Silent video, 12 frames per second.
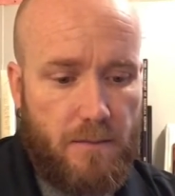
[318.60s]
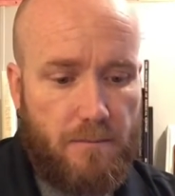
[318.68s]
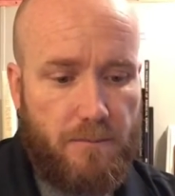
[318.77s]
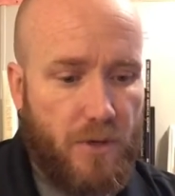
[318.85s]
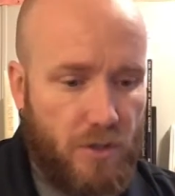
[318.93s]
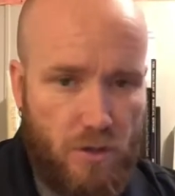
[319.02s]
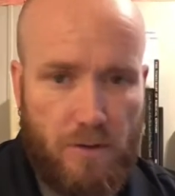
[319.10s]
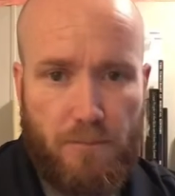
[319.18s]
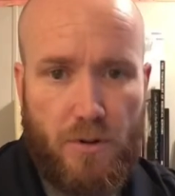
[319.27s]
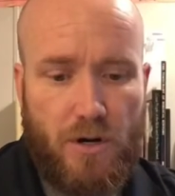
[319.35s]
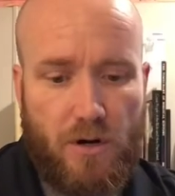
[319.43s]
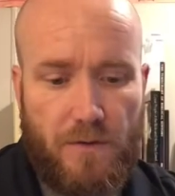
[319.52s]
But you can
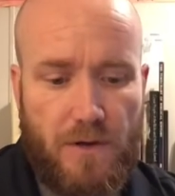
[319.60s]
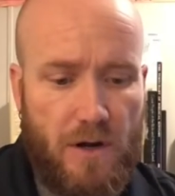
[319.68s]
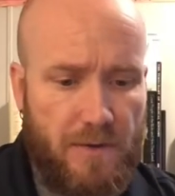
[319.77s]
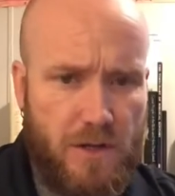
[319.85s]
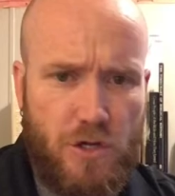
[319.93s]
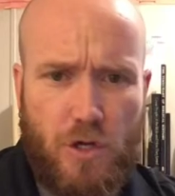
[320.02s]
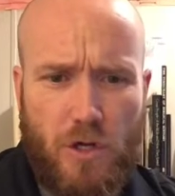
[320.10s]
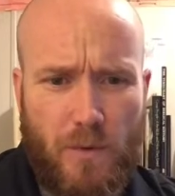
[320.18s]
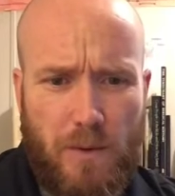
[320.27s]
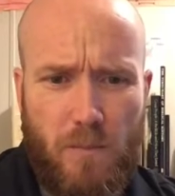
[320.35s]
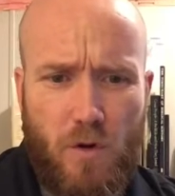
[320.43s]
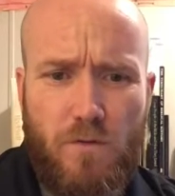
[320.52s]
put it on there, and then you can
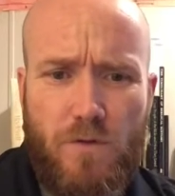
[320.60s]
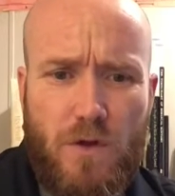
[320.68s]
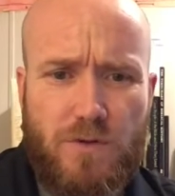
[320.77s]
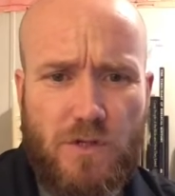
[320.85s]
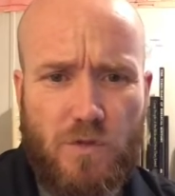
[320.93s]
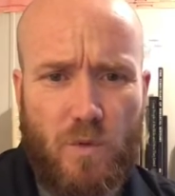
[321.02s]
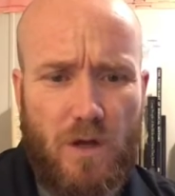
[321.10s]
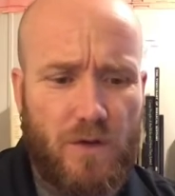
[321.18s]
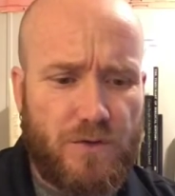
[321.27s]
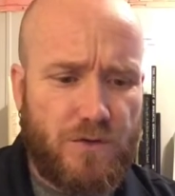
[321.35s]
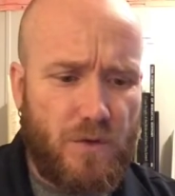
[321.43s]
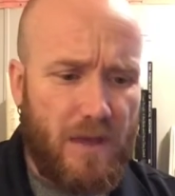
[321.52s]
remove those as well.
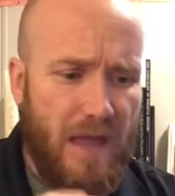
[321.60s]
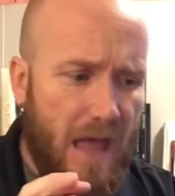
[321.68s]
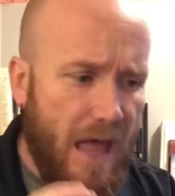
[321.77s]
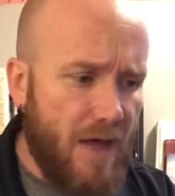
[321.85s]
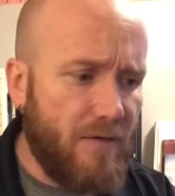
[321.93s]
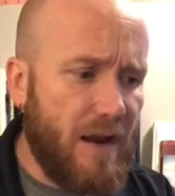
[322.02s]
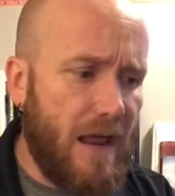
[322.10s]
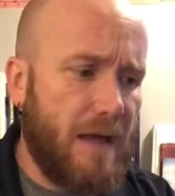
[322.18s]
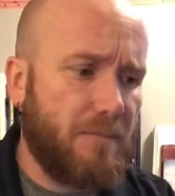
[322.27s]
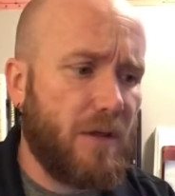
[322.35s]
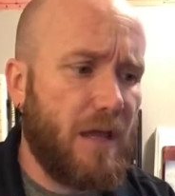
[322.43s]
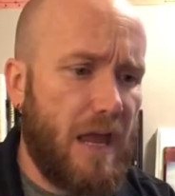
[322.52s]
So they have an
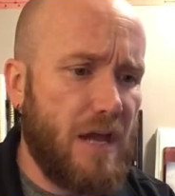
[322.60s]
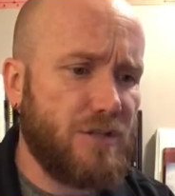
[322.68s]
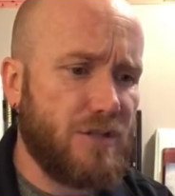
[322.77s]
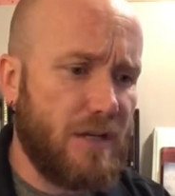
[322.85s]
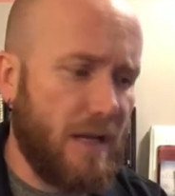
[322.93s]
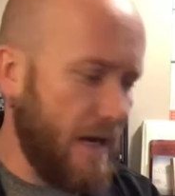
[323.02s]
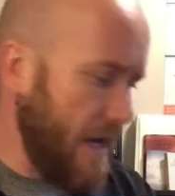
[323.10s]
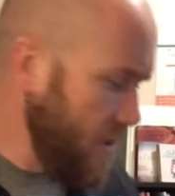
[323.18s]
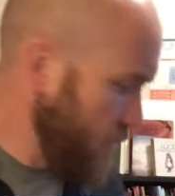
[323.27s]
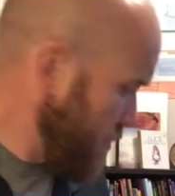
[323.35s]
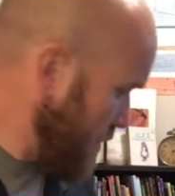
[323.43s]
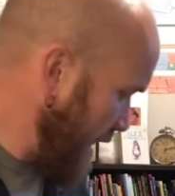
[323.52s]
application, and I
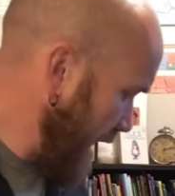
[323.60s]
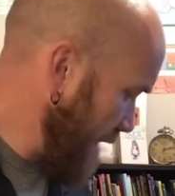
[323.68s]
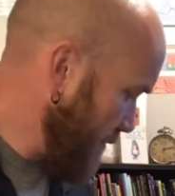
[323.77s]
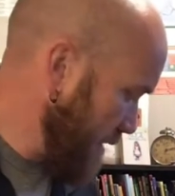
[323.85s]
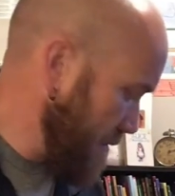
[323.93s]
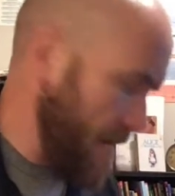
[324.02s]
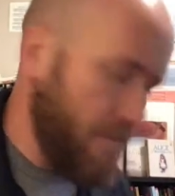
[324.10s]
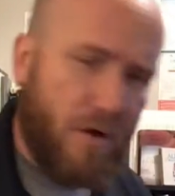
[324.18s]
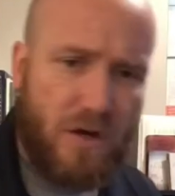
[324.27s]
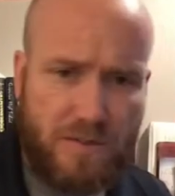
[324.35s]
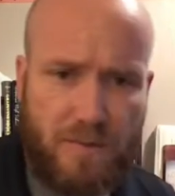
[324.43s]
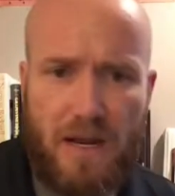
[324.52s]
usually have one in my
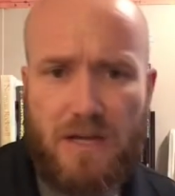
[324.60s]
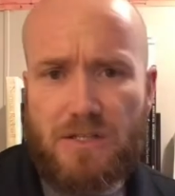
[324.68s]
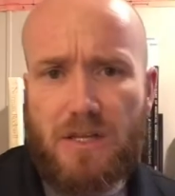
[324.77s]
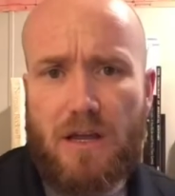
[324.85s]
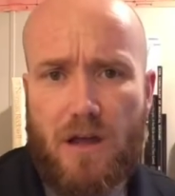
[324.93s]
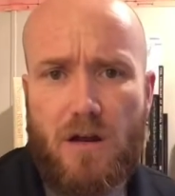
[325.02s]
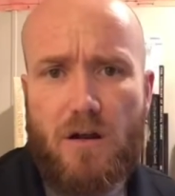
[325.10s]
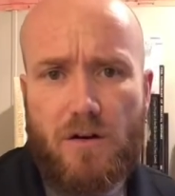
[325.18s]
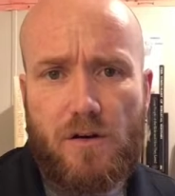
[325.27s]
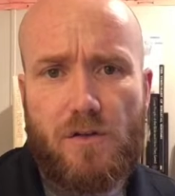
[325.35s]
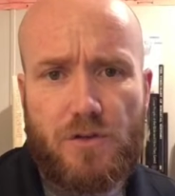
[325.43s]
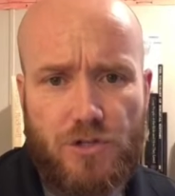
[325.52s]
box, but actually I got on
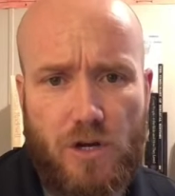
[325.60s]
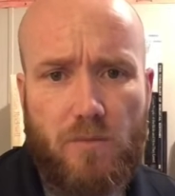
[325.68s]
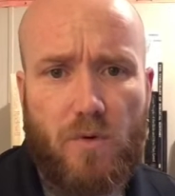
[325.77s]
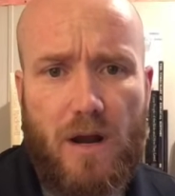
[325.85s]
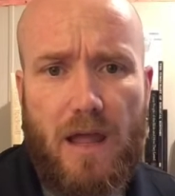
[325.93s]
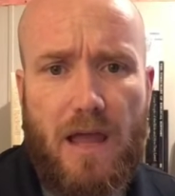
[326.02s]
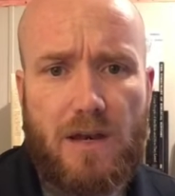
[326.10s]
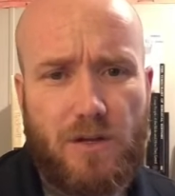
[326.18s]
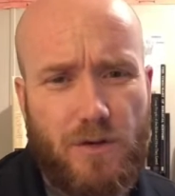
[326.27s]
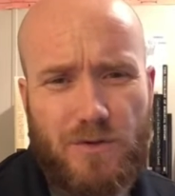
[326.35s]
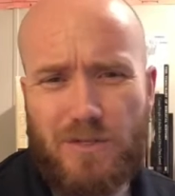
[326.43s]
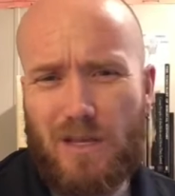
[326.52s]
another job where I had to
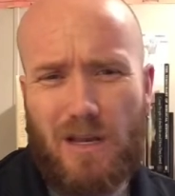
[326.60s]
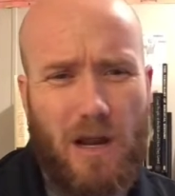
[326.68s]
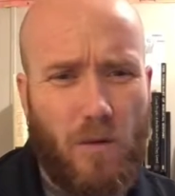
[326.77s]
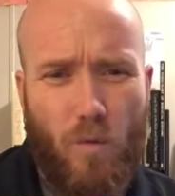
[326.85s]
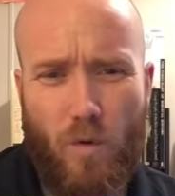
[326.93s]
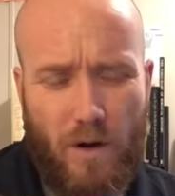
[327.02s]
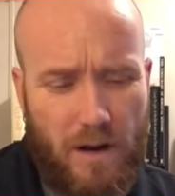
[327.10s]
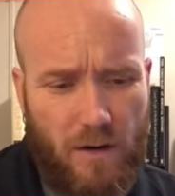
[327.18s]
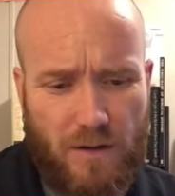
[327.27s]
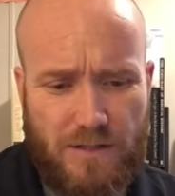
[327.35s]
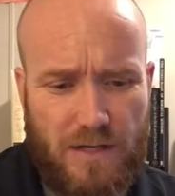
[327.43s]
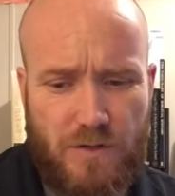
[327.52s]
use it, and I wore it out
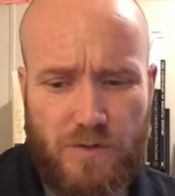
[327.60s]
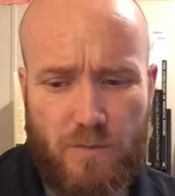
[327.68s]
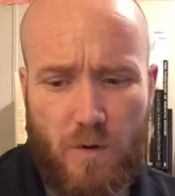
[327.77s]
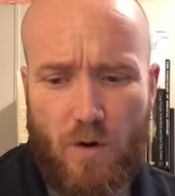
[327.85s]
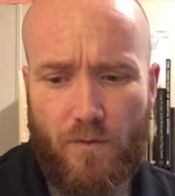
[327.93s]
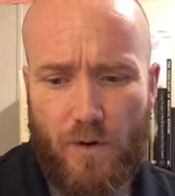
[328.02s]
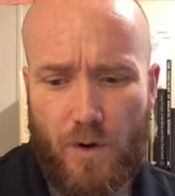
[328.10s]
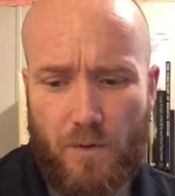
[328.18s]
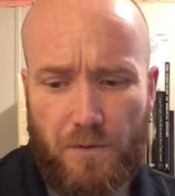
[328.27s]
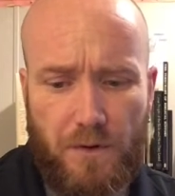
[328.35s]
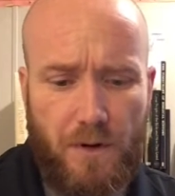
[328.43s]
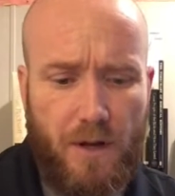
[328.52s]
because I use them over and over.